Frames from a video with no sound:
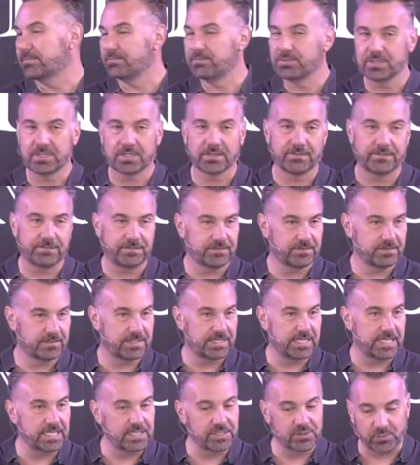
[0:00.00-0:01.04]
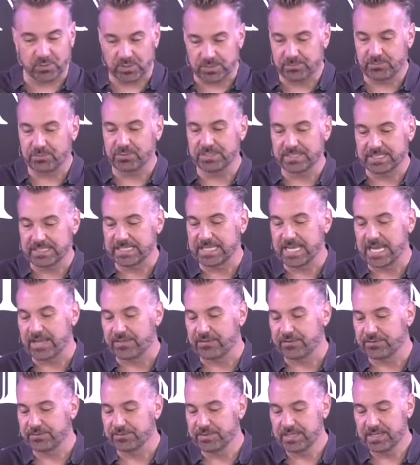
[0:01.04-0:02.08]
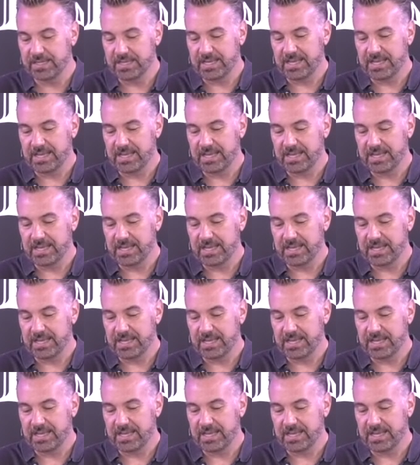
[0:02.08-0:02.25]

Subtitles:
book of Kings was put together,